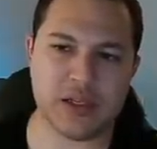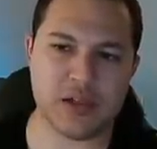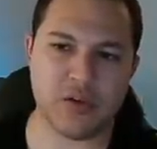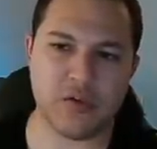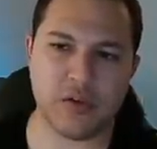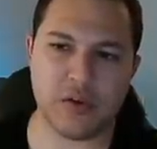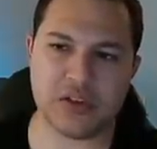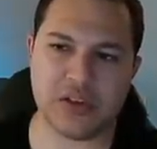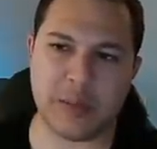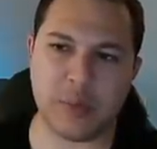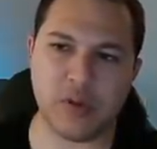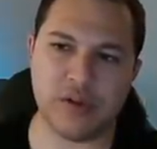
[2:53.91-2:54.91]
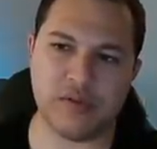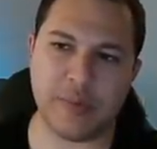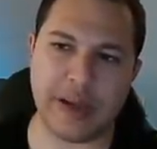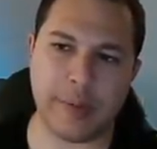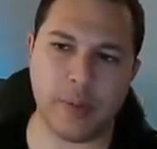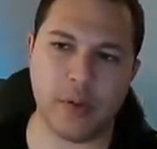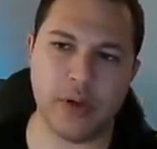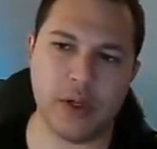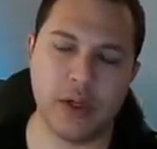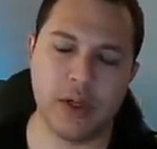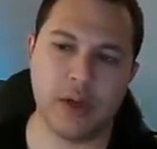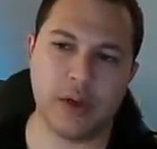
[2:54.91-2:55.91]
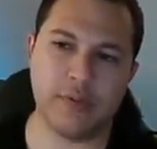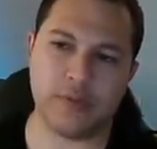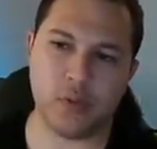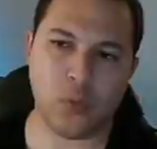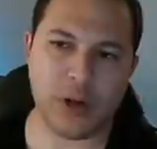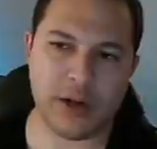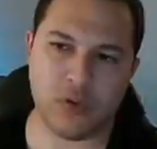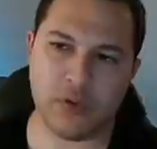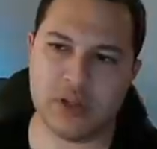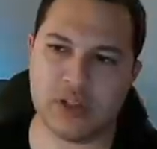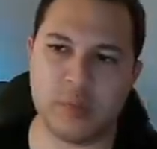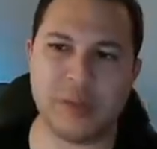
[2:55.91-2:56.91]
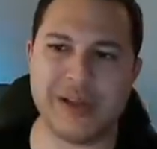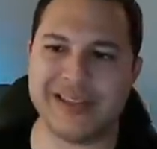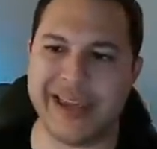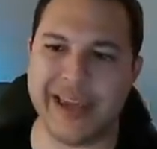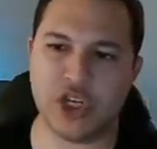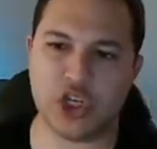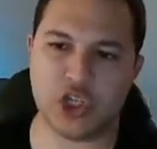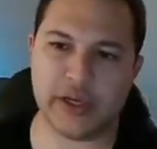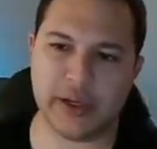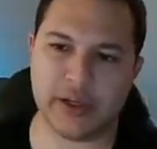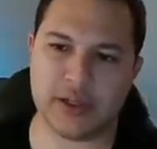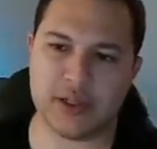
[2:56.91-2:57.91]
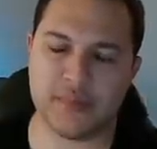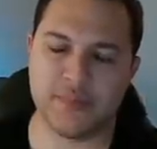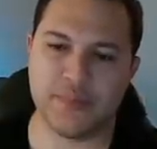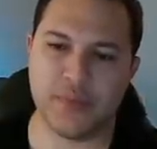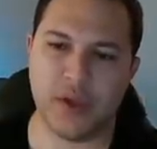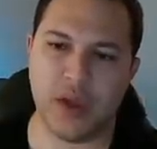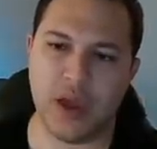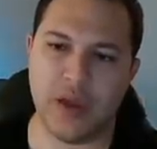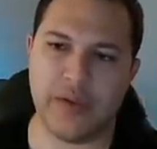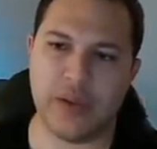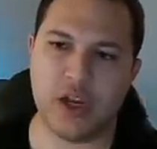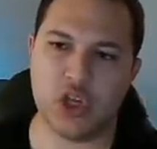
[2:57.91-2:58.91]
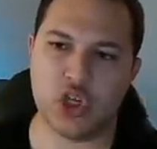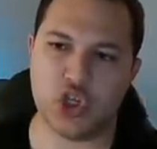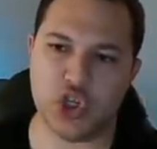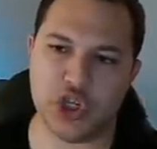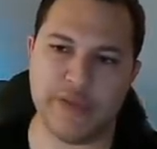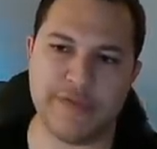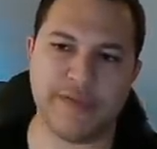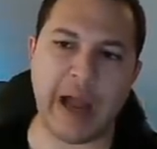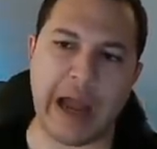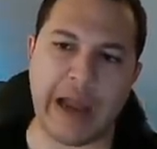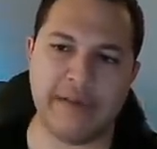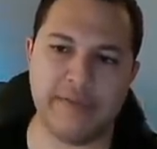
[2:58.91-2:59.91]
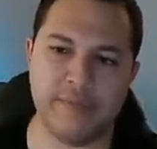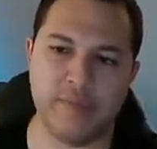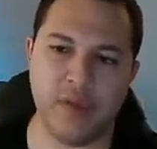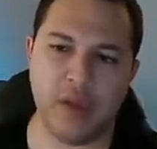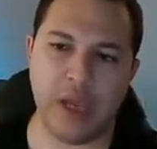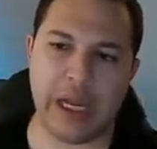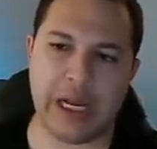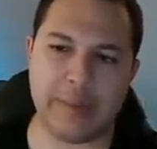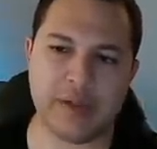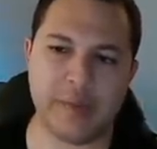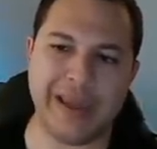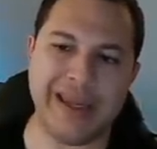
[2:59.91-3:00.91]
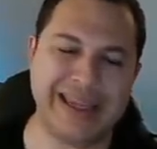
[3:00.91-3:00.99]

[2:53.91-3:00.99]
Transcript: So for example, if my opponent, for whatever reason, plays h6 and then g5, and I'm debating